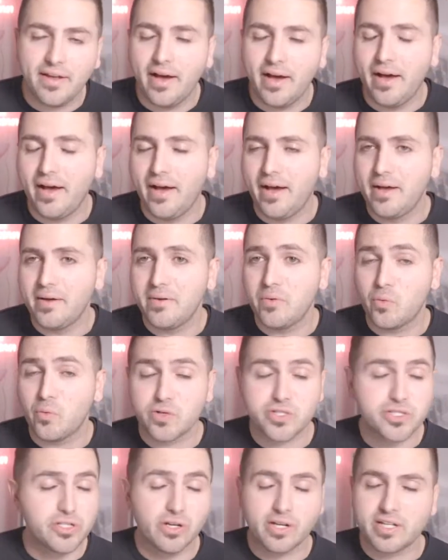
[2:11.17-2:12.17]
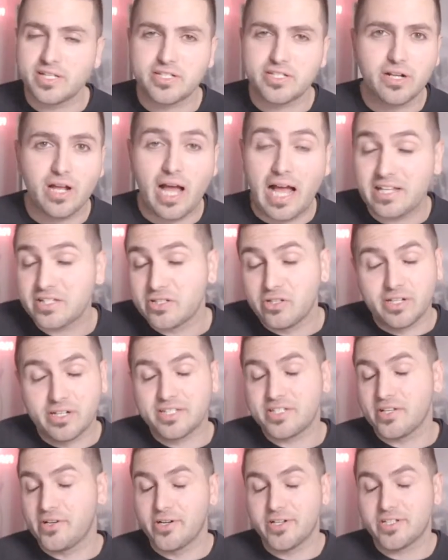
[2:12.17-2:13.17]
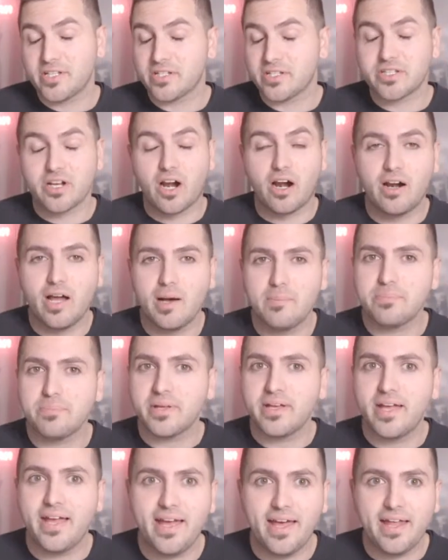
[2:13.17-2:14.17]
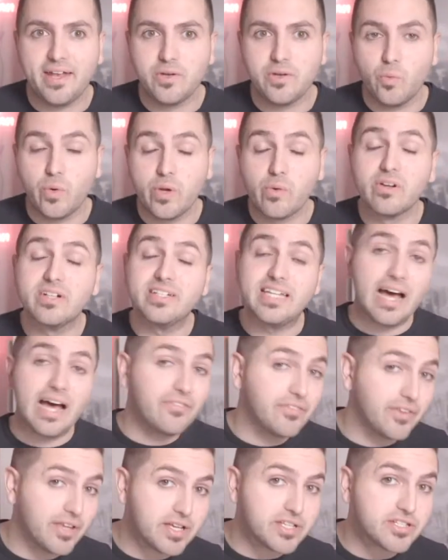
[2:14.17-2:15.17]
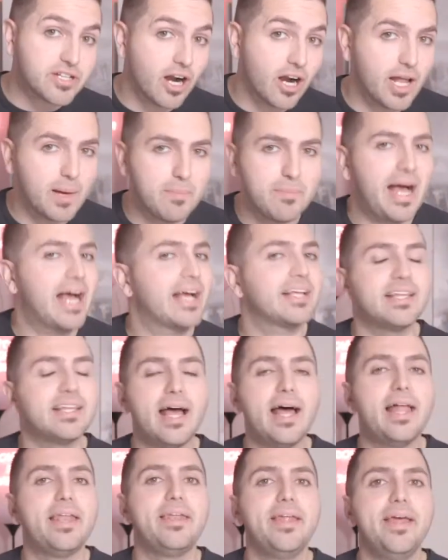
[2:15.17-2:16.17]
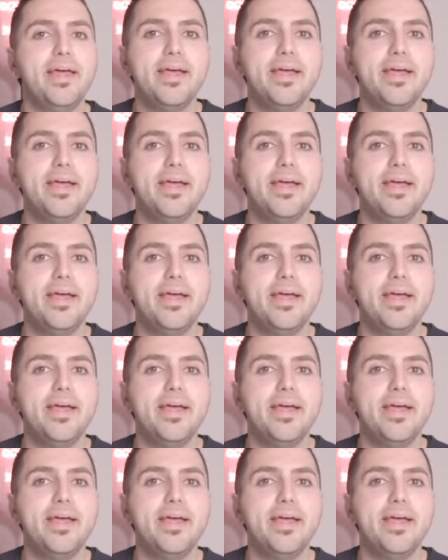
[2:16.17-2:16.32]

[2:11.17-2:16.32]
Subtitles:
I still consider it as a startup, and we were definitely a startup back then.